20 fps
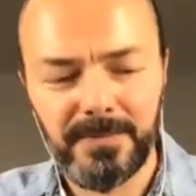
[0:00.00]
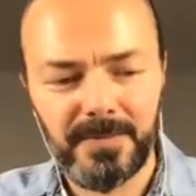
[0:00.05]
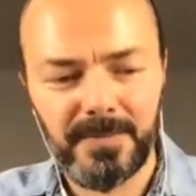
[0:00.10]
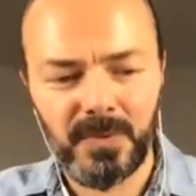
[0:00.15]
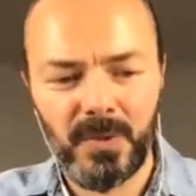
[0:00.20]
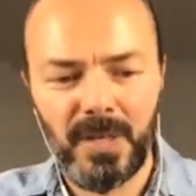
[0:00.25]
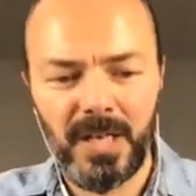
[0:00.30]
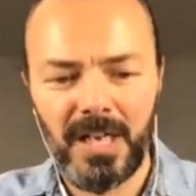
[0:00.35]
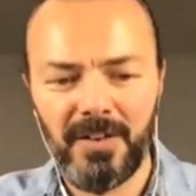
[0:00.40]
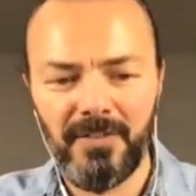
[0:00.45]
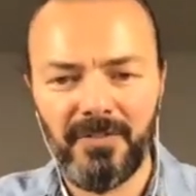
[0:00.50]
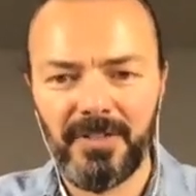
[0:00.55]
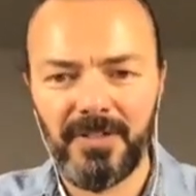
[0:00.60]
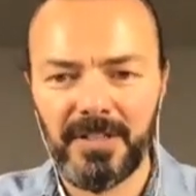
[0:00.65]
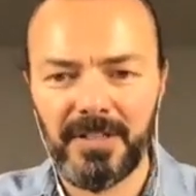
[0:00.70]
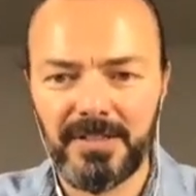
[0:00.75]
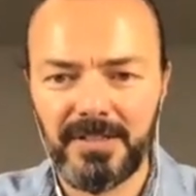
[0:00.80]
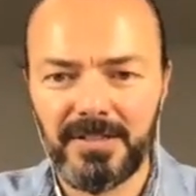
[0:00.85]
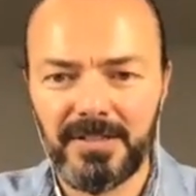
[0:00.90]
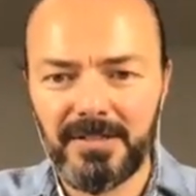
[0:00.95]
you have
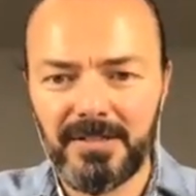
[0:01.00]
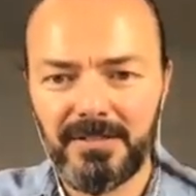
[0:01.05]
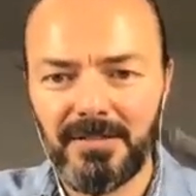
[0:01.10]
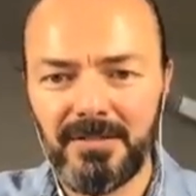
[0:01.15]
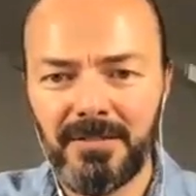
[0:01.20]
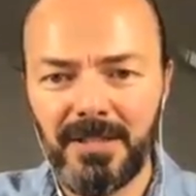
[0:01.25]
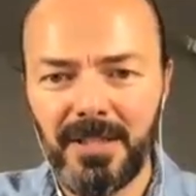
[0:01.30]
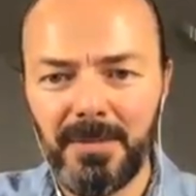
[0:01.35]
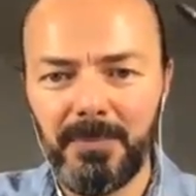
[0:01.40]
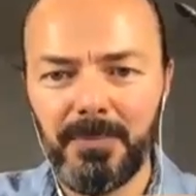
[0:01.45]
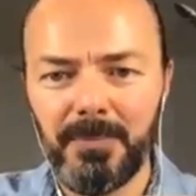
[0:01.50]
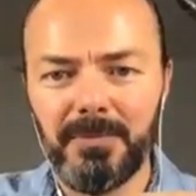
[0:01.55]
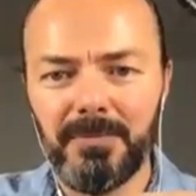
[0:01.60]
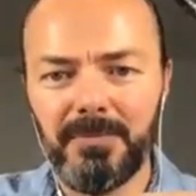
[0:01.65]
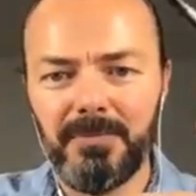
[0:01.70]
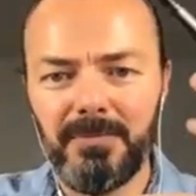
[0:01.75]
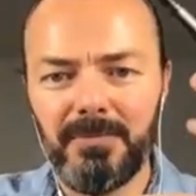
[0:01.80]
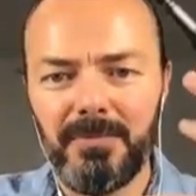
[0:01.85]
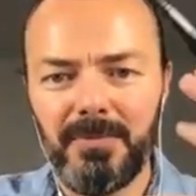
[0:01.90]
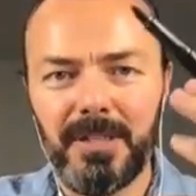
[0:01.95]
this nib
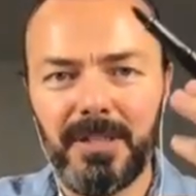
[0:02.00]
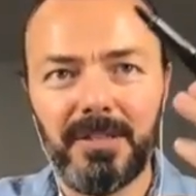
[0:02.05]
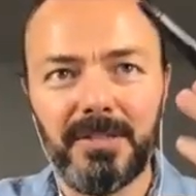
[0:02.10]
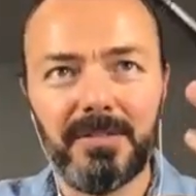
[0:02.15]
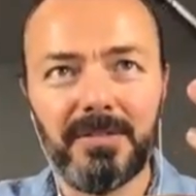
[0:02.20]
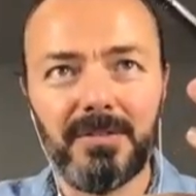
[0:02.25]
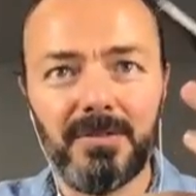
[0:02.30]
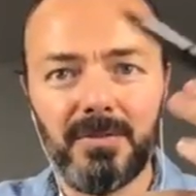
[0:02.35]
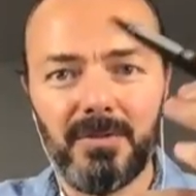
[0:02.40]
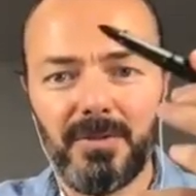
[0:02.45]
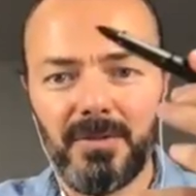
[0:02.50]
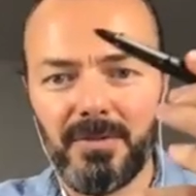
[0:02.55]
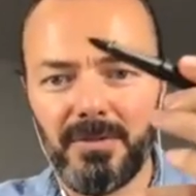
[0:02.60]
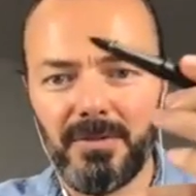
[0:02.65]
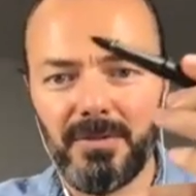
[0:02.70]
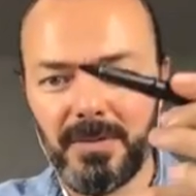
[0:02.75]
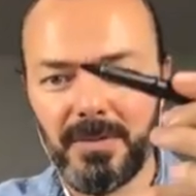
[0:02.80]
that is on.